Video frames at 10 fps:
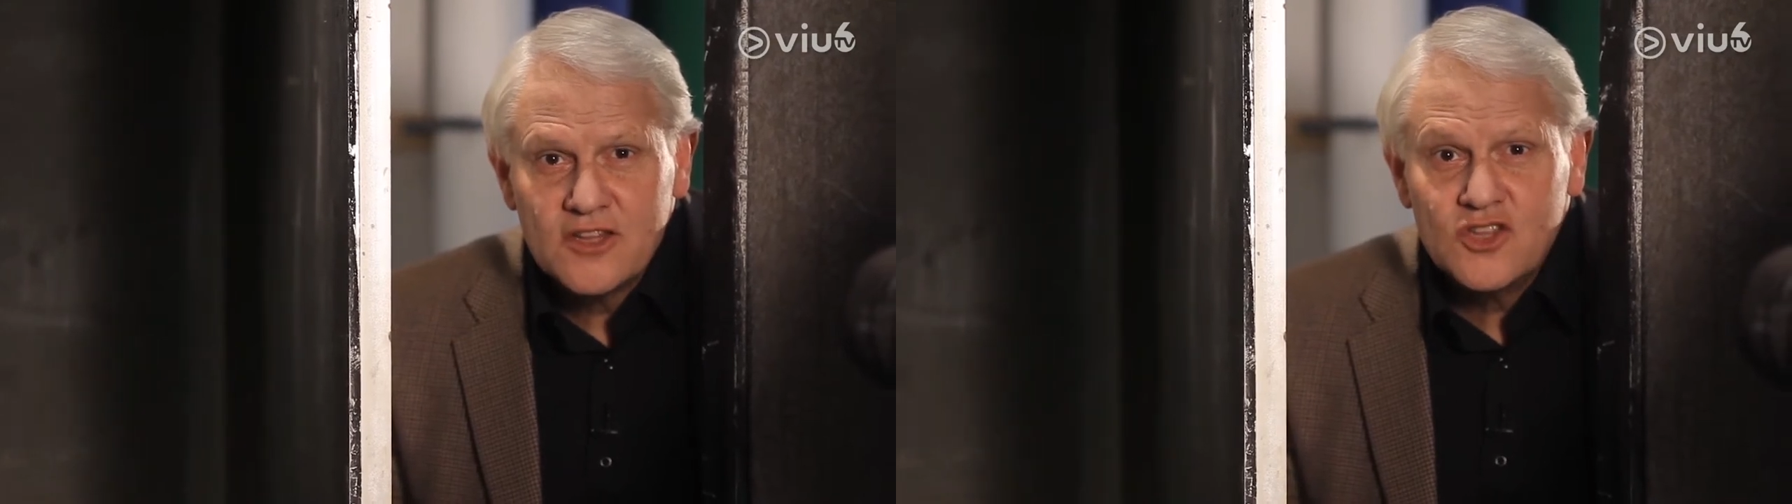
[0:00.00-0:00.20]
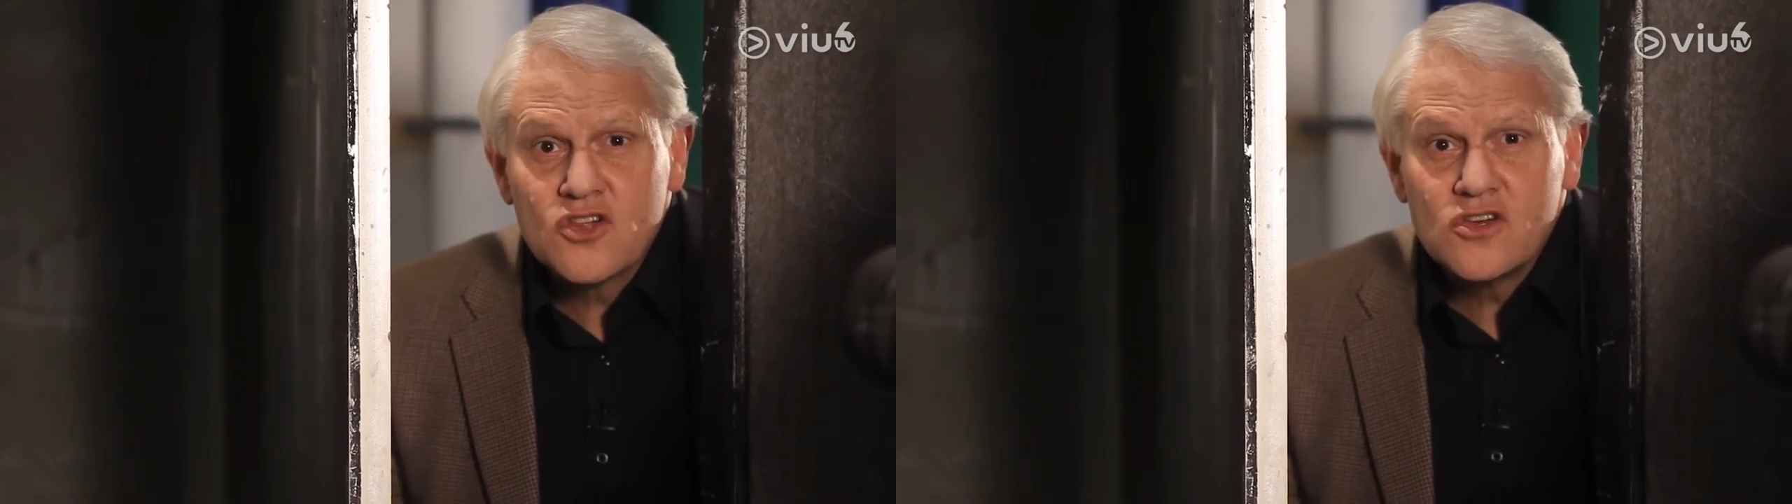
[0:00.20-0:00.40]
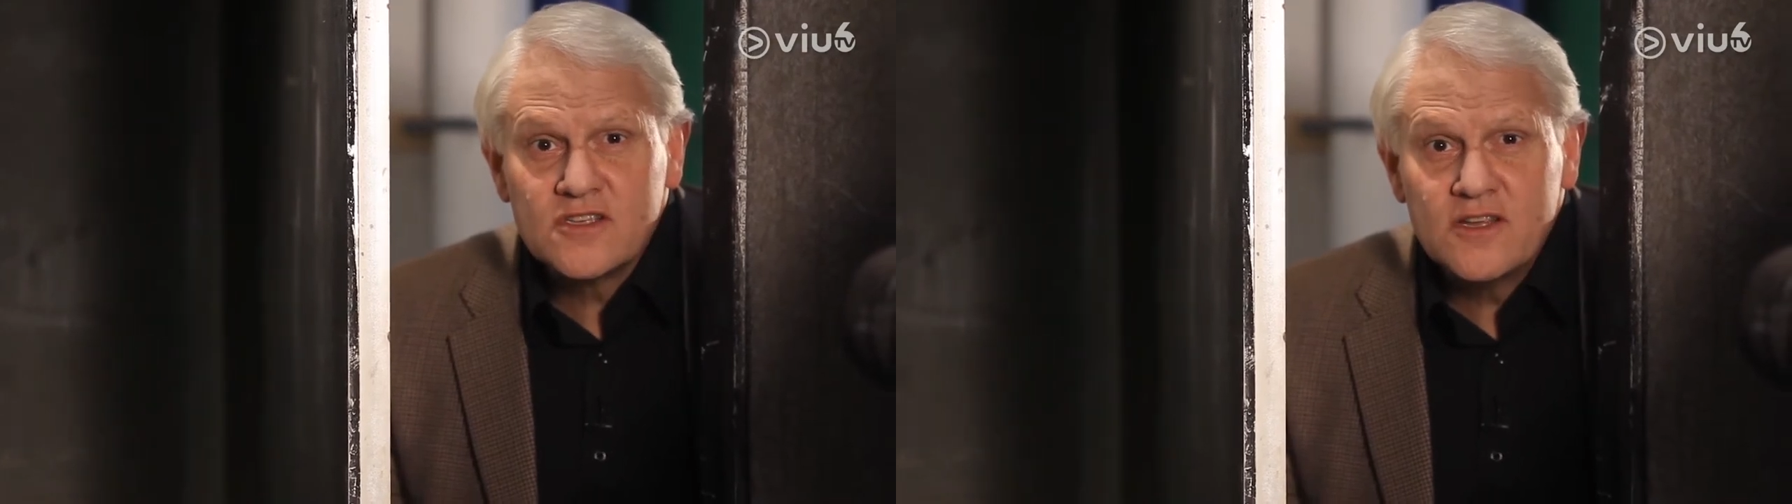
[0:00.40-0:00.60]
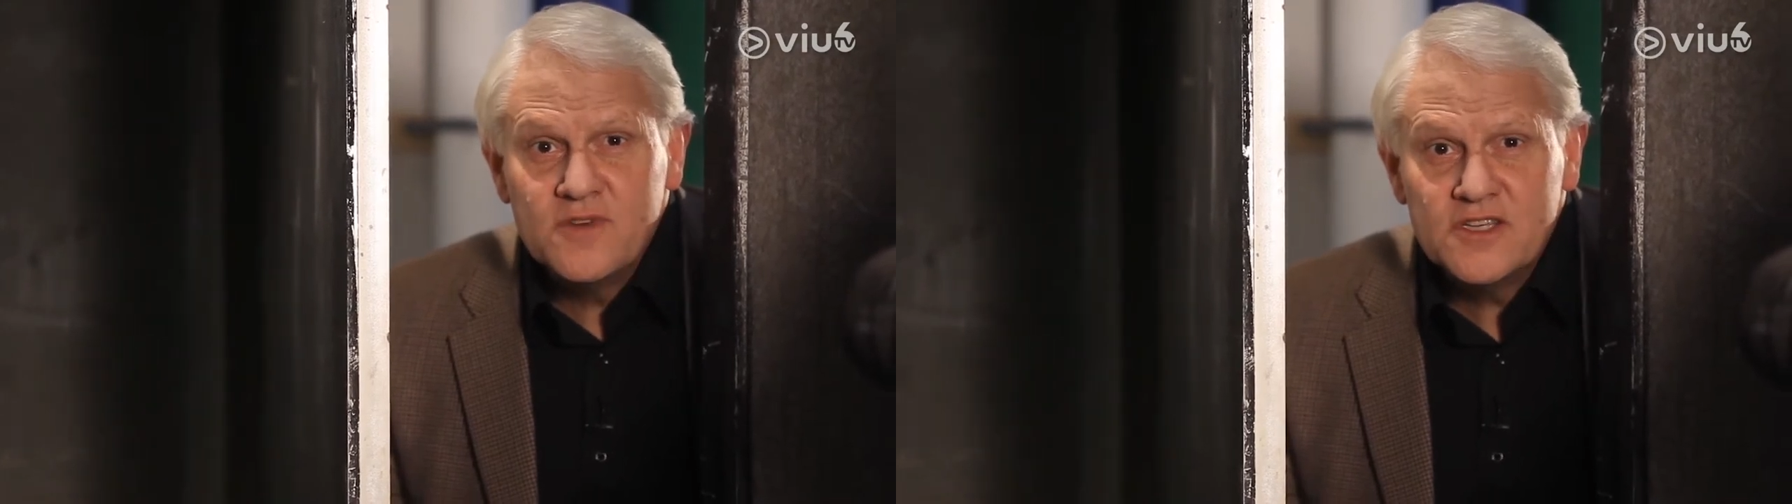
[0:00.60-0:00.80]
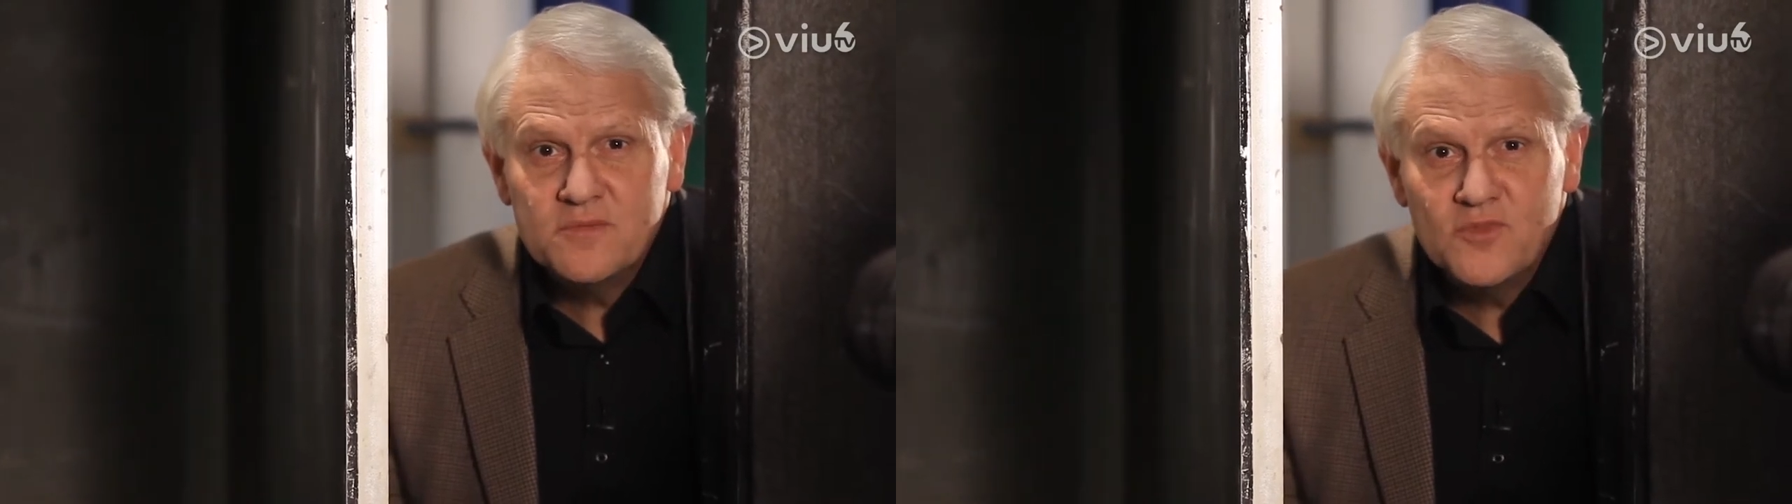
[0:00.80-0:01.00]
even if
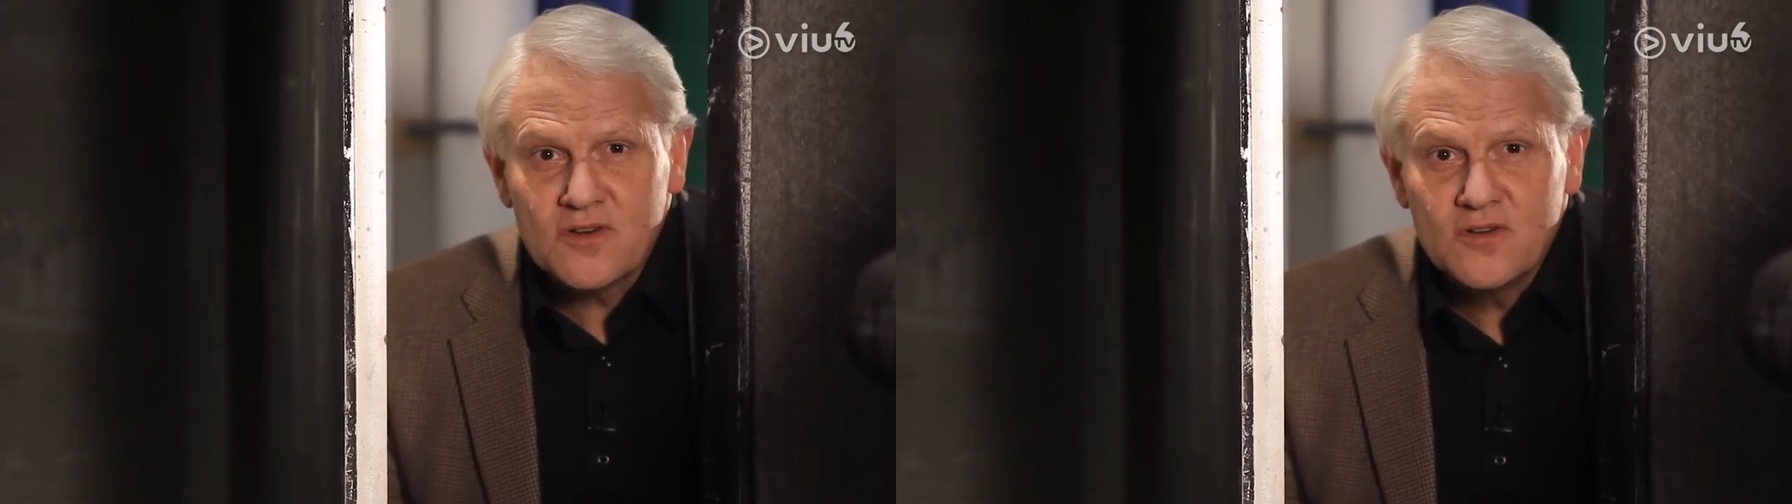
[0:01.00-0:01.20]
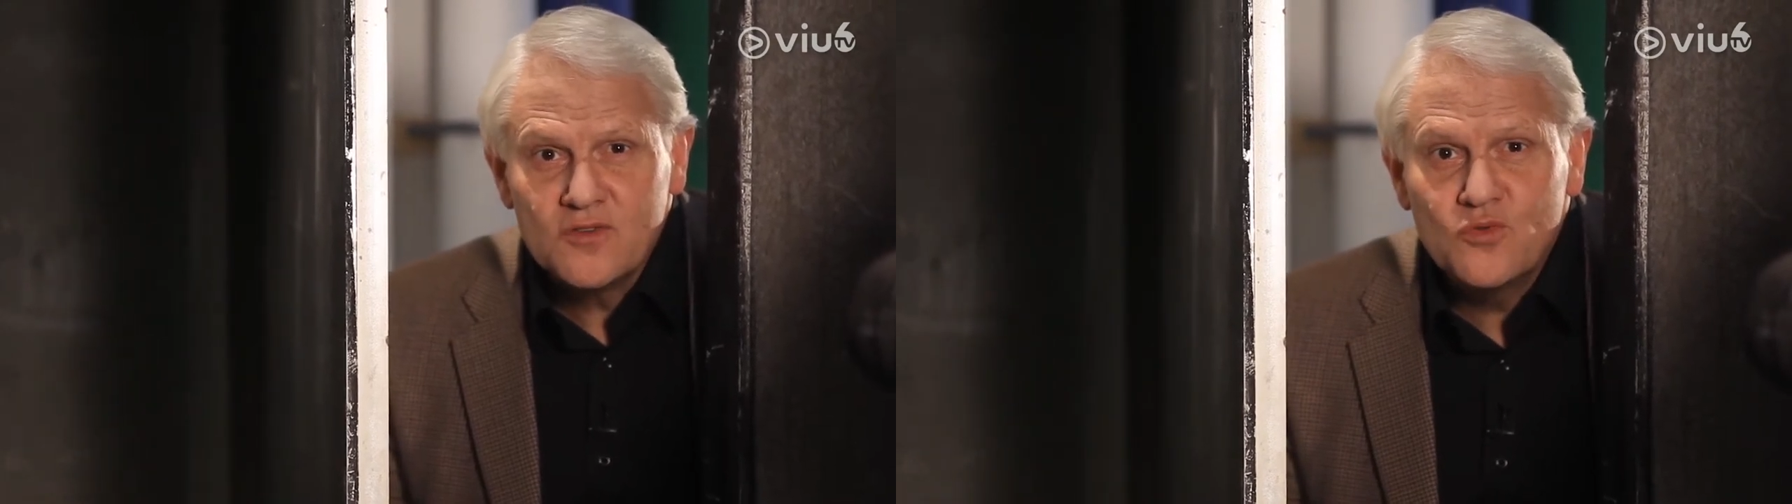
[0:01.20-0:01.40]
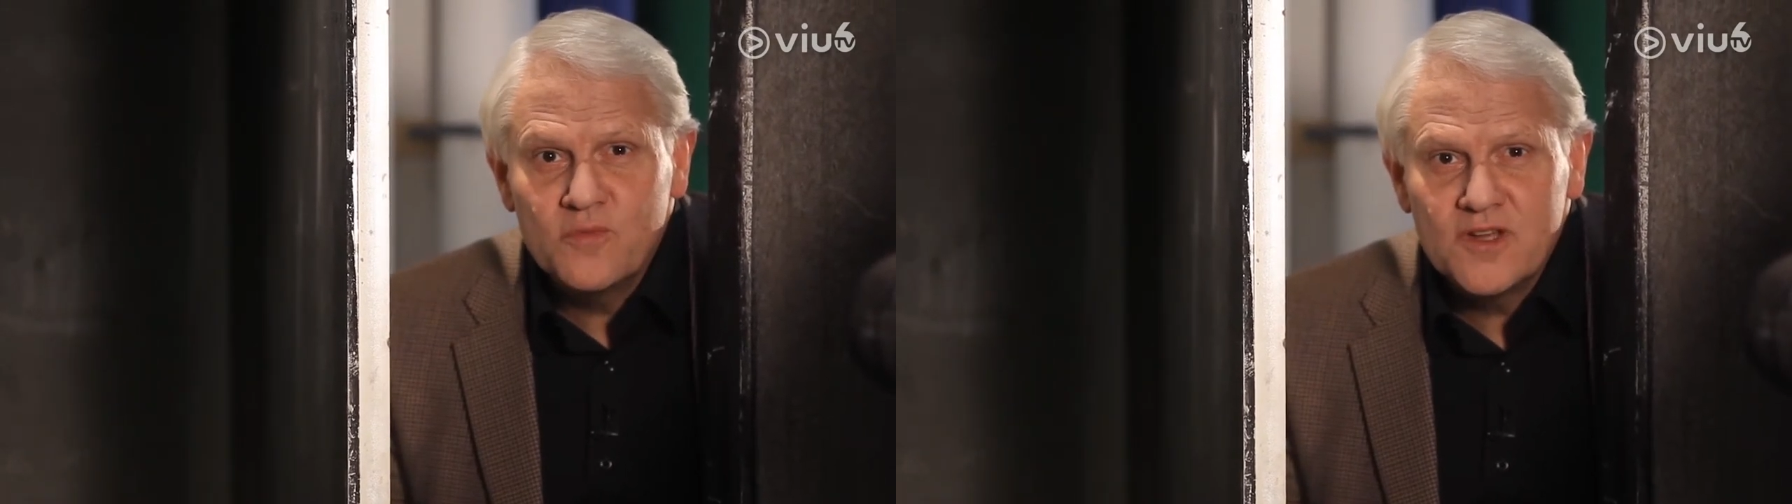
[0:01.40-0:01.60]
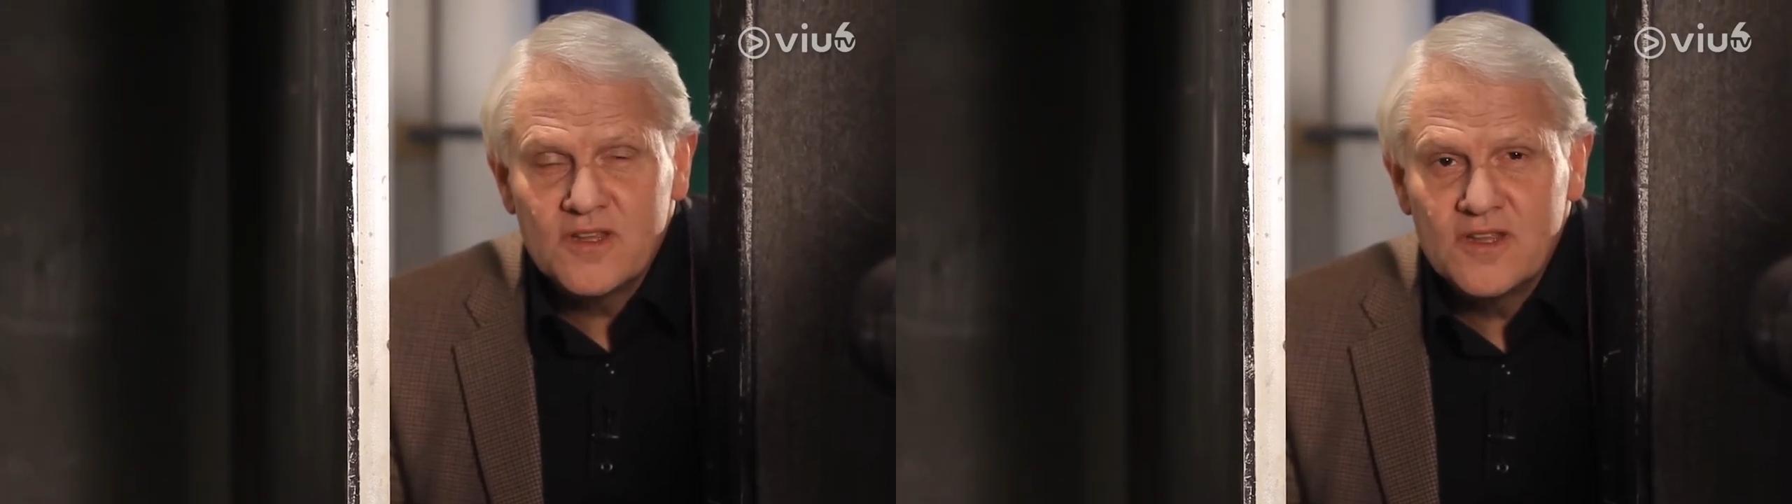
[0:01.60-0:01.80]
the whole world thinks